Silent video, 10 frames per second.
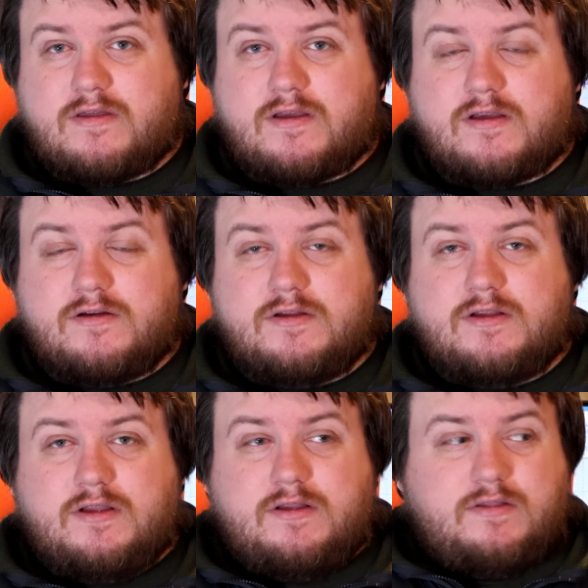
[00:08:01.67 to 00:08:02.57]
that
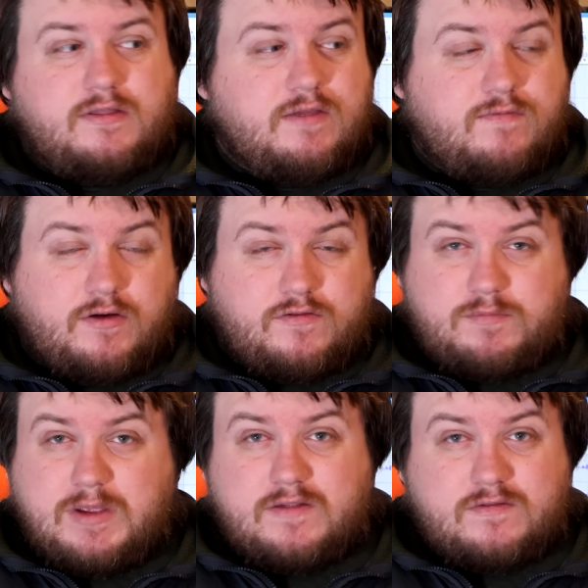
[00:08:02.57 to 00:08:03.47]
the focus
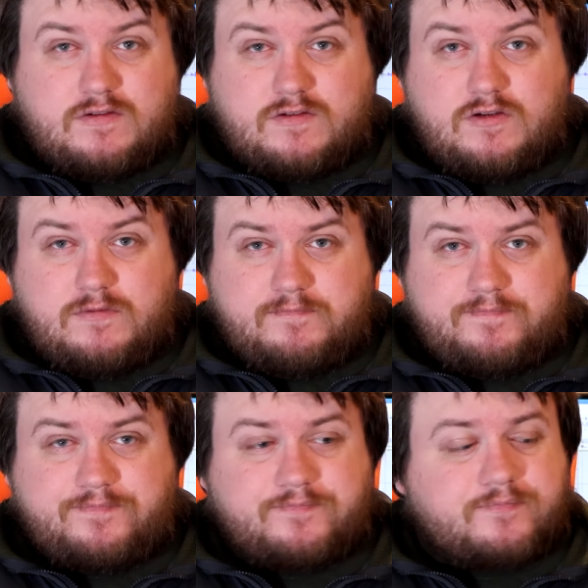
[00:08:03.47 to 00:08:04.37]
speed isn't as good.
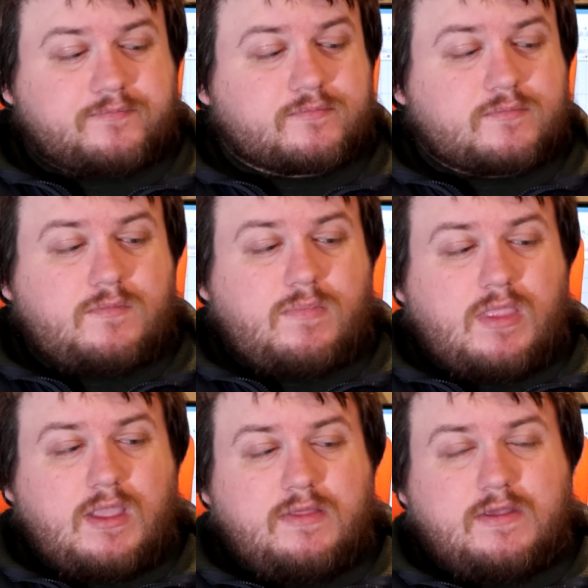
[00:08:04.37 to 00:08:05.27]

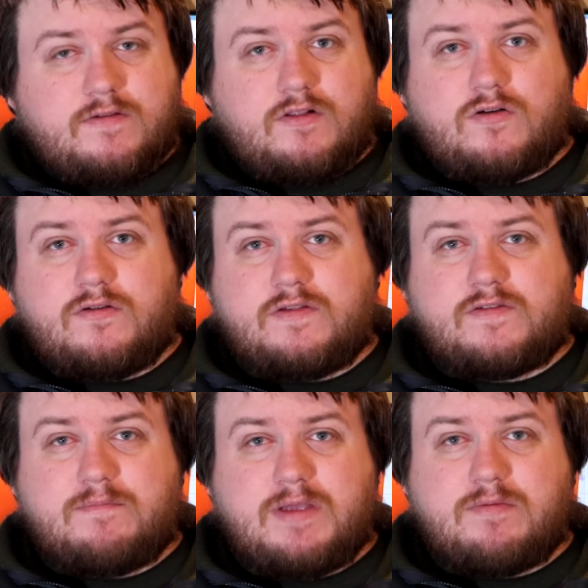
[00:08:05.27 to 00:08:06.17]
There's
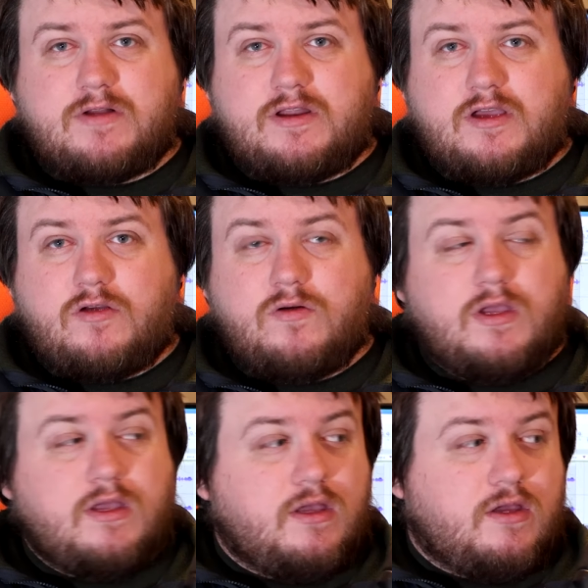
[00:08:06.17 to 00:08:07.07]
some people I know
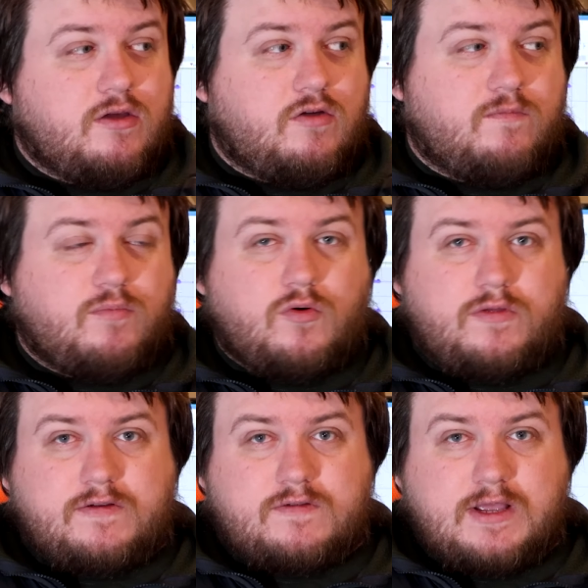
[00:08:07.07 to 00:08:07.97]
who've bought
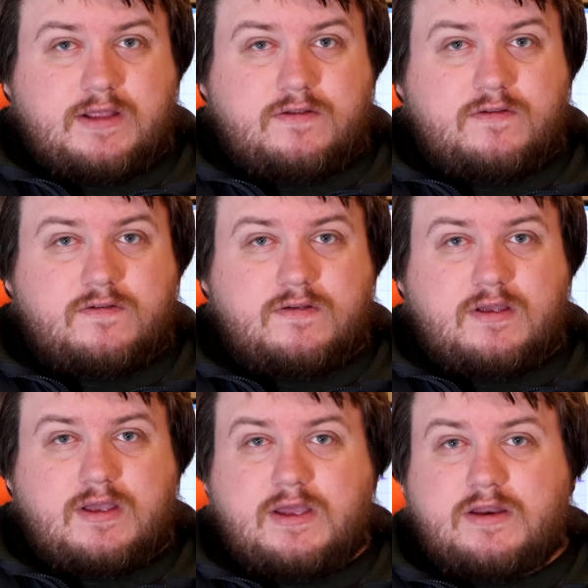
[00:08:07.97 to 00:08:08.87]
this lens
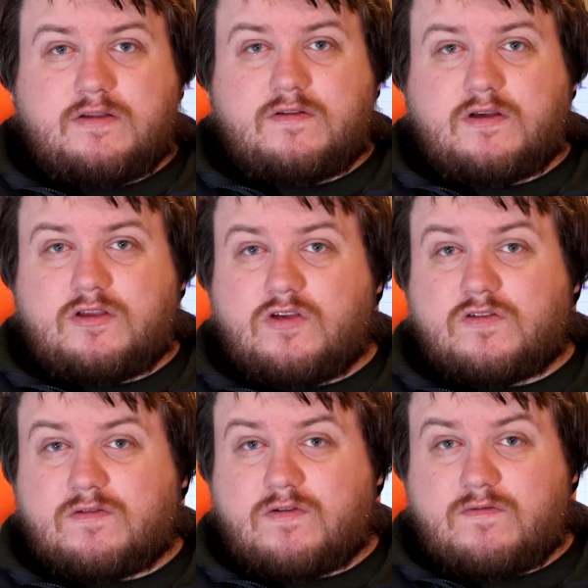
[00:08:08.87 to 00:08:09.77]
and are
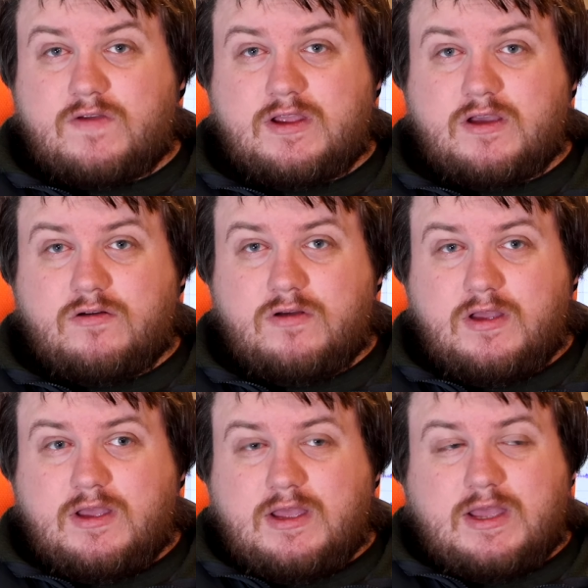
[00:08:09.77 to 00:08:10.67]
using it for video,
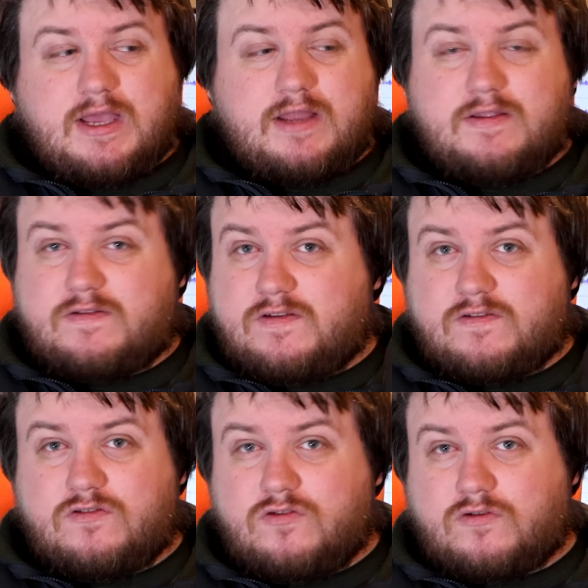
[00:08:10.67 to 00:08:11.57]
and it's
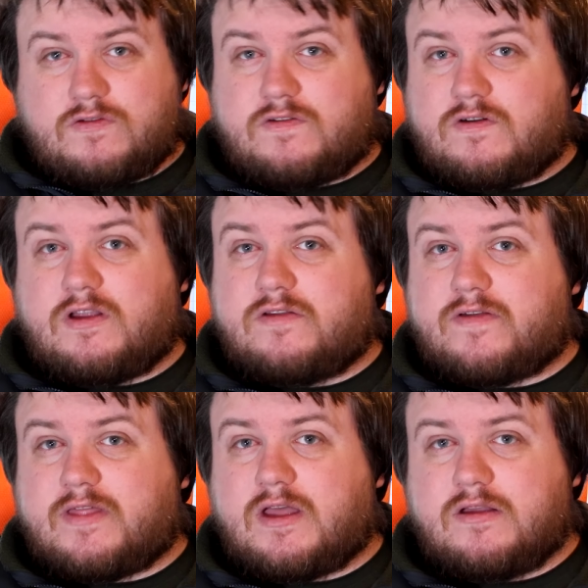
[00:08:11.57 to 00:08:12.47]
just not designed
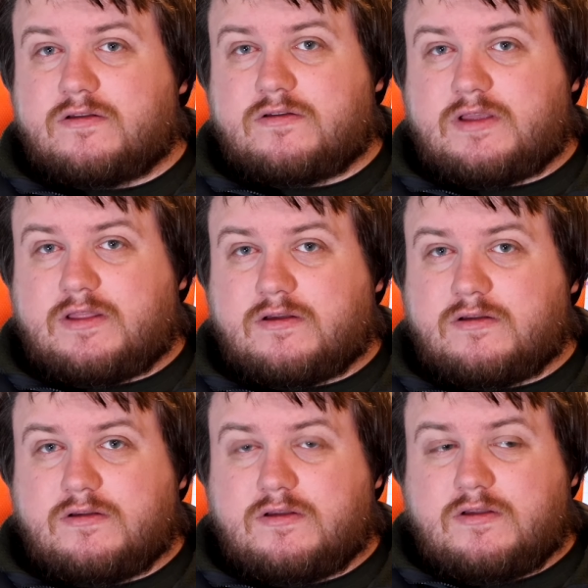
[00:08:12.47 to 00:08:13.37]
for that
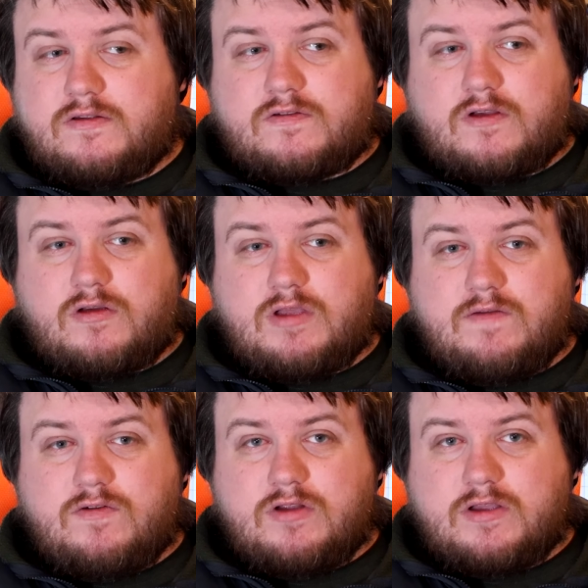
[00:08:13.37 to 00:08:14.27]
either. So
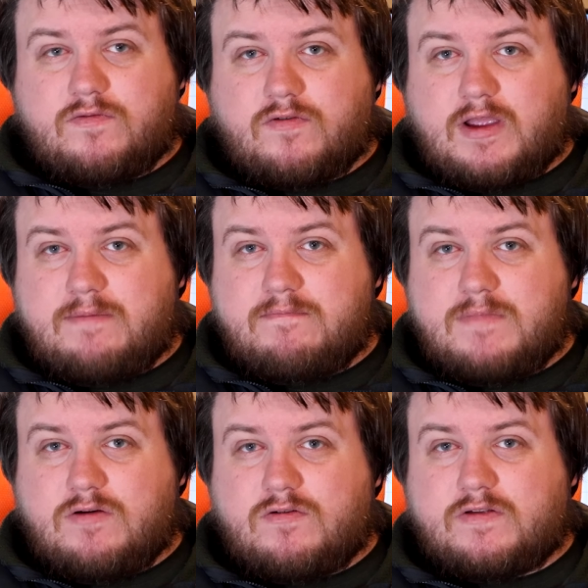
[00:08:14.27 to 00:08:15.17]
if you're looking for a
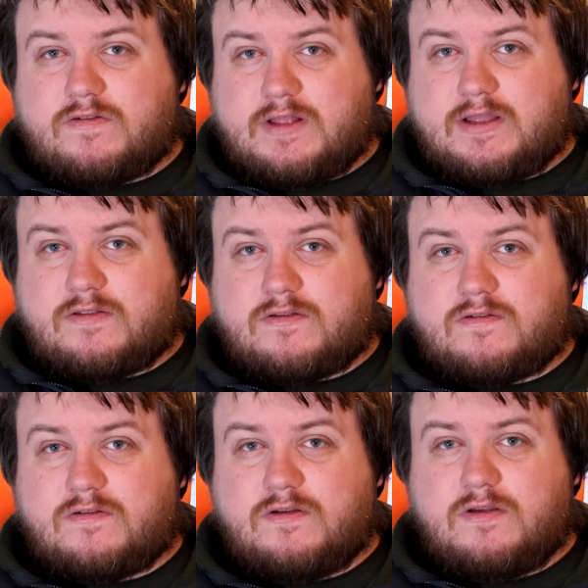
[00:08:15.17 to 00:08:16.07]
mirrorless
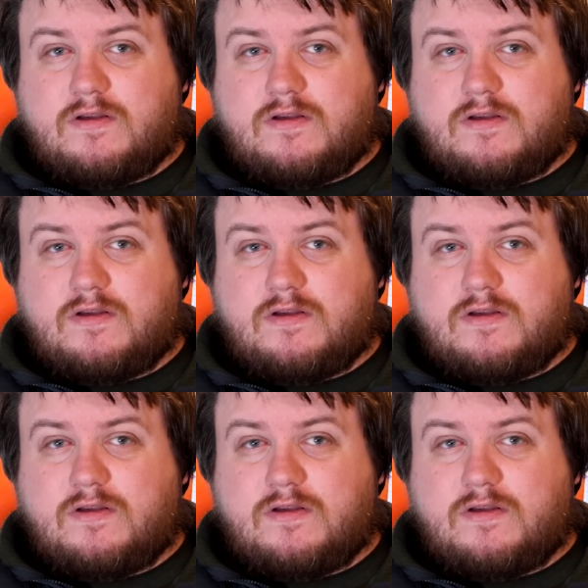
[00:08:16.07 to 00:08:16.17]
lens